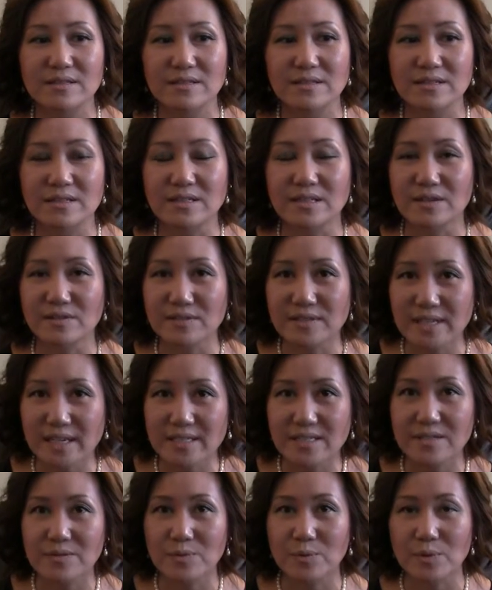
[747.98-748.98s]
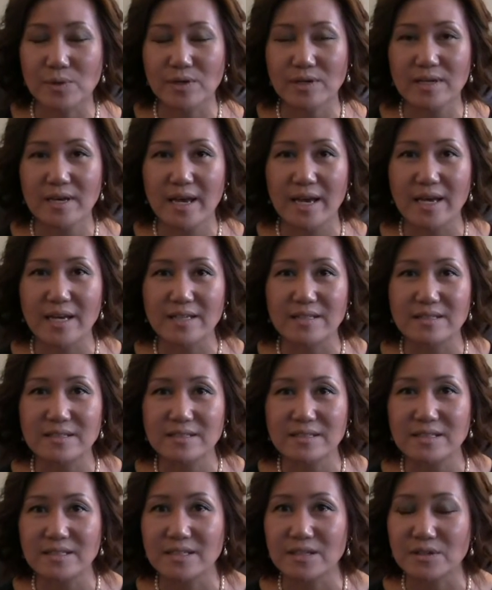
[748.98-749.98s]
you know, doesn't work, and,
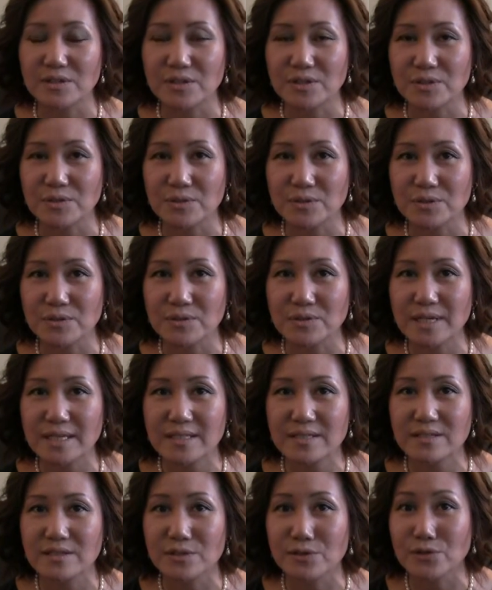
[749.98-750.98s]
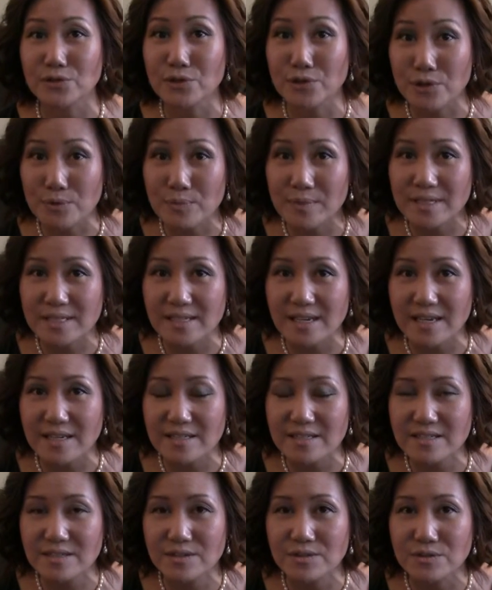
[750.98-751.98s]
you know, you get to learn their
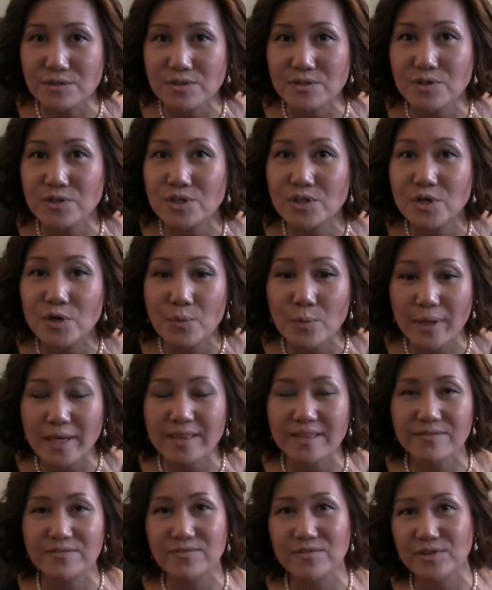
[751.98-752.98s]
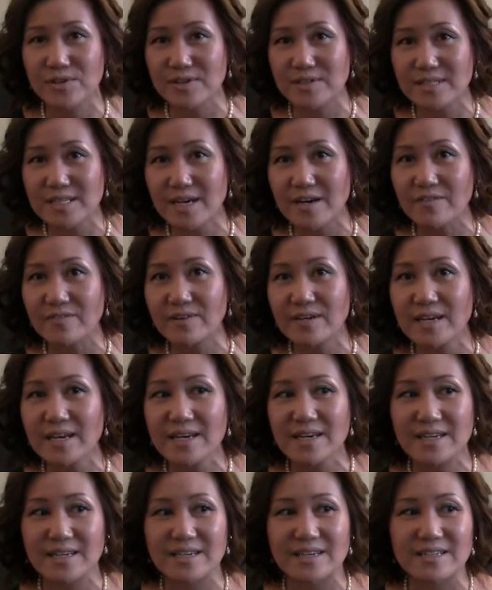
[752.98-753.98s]
mistakes too, so you don't make them for yourself.
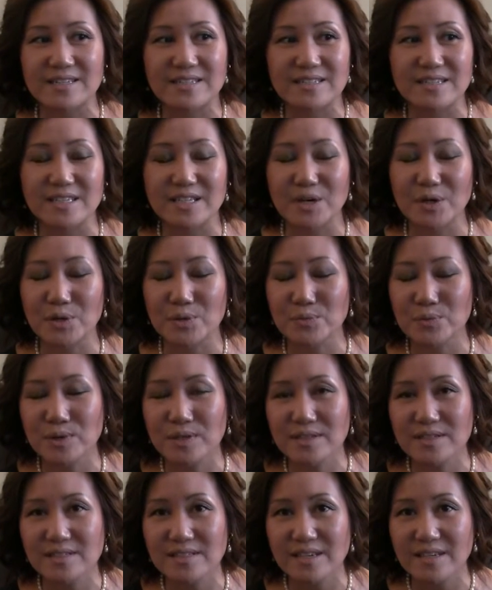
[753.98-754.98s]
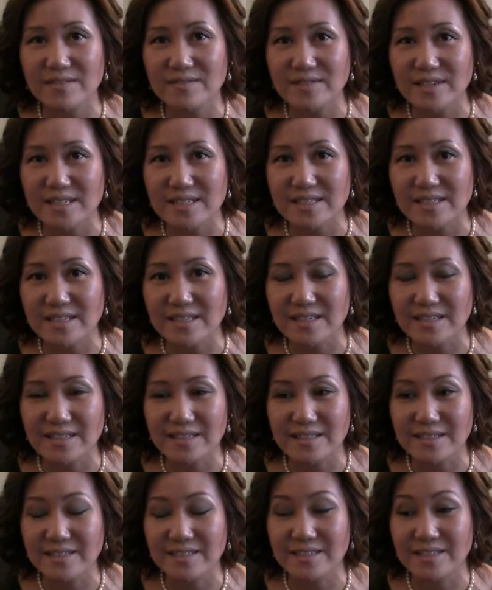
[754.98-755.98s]
Because, you know, in real estate
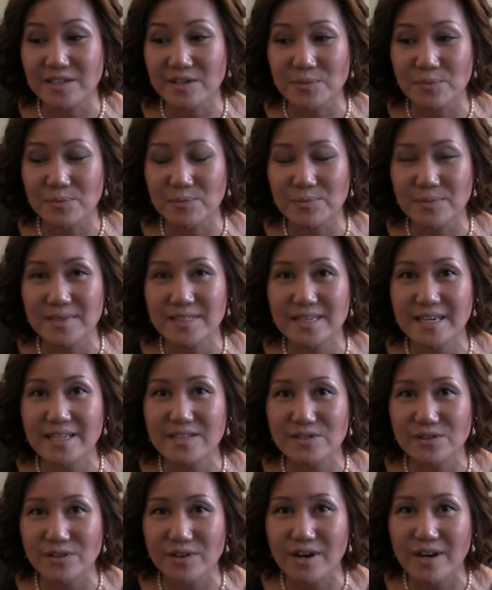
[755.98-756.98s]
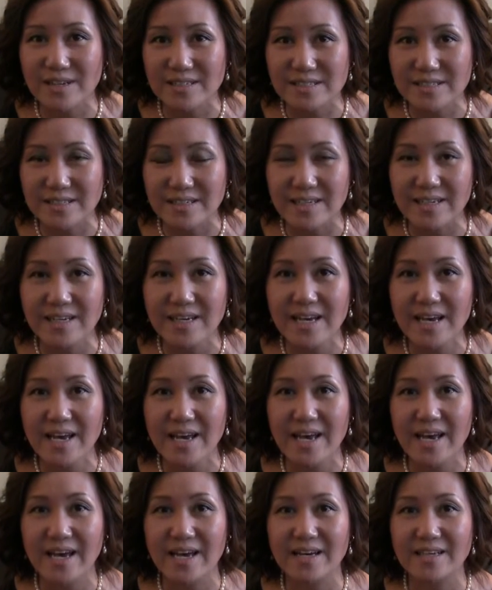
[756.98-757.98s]
investing, you know, mistakes are costly,
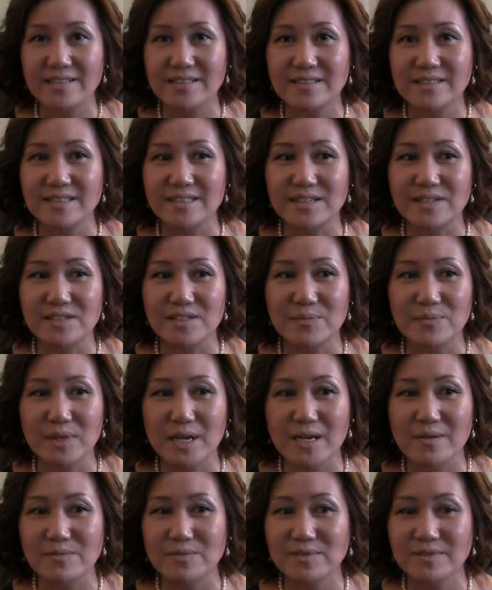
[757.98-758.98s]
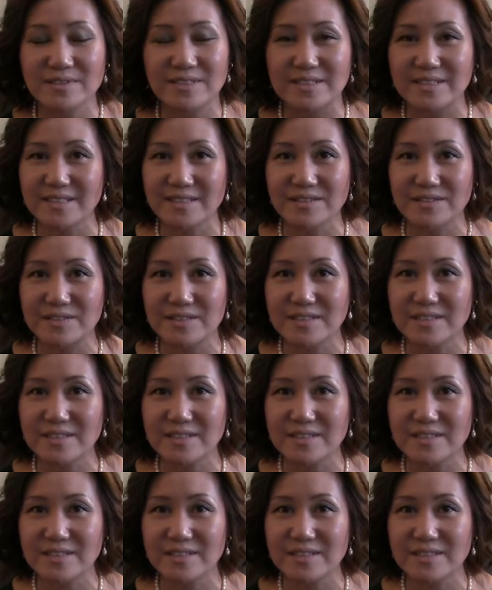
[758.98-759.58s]
and, you know, sometimes, you know,